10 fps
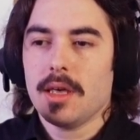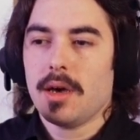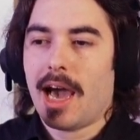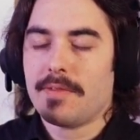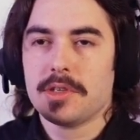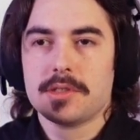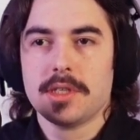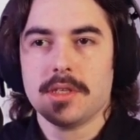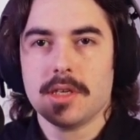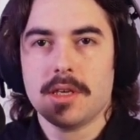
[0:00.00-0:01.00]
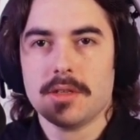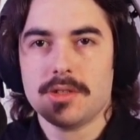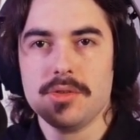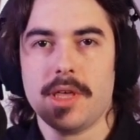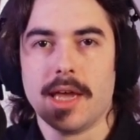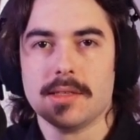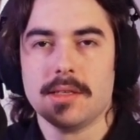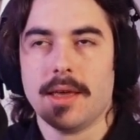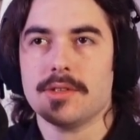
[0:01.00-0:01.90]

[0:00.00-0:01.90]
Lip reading: obviously you can't do that today.